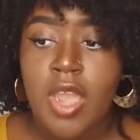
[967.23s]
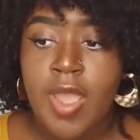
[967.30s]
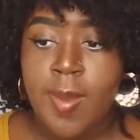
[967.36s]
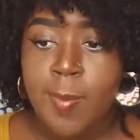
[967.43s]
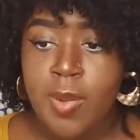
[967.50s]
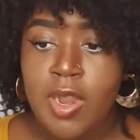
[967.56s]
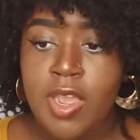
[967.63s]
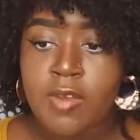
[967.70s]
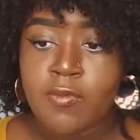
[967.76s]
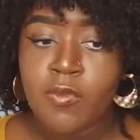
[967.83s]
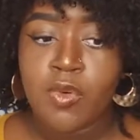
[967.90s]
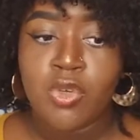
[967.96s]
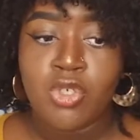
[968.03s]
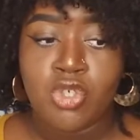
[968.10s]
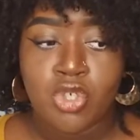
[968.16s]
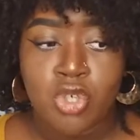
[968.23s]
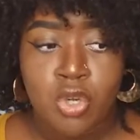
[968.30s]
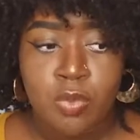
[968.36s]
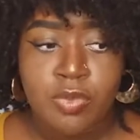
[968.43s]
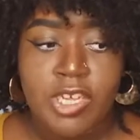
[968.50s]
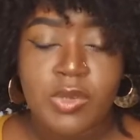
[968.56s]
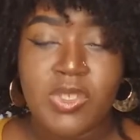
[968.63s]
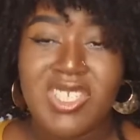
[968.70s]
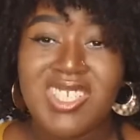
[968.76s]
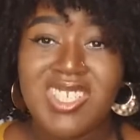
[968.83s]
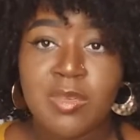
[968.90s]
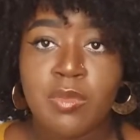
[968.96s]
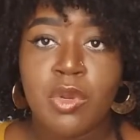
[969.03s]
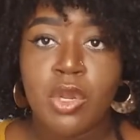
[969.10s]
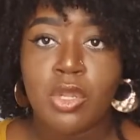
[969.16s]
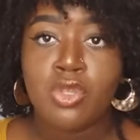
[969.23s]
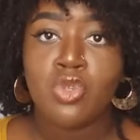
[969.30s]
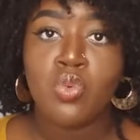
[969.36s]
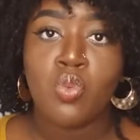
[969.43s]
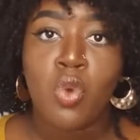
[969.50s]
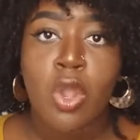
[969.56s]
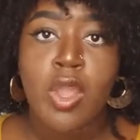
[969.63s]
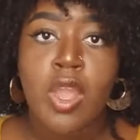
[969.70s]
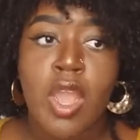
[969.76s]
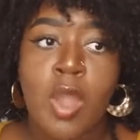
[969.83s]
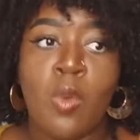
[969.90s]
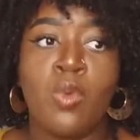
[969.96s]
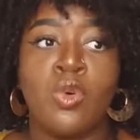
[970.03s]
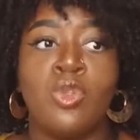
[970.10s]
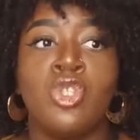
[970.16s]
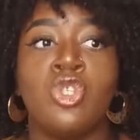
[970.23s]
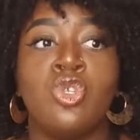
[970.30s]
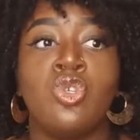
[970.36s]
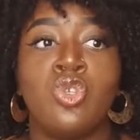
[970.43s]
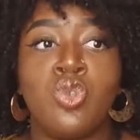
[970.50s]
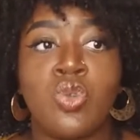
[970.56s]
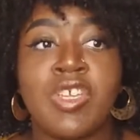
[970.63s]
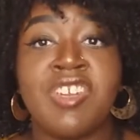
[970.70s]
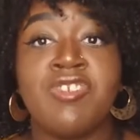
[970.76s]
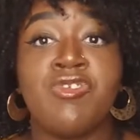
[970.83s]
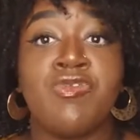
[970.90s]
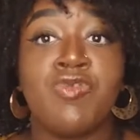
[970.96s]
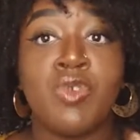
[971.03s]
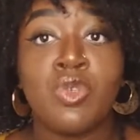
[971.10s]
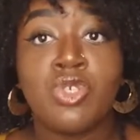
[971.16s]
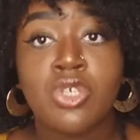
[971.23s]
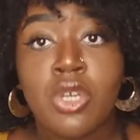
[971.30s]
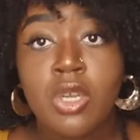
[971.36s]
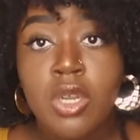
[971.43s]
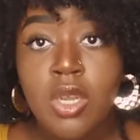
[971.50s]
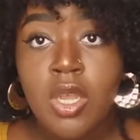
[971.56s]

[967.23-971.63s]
I applied for a job that was similar to what I want to do in the future.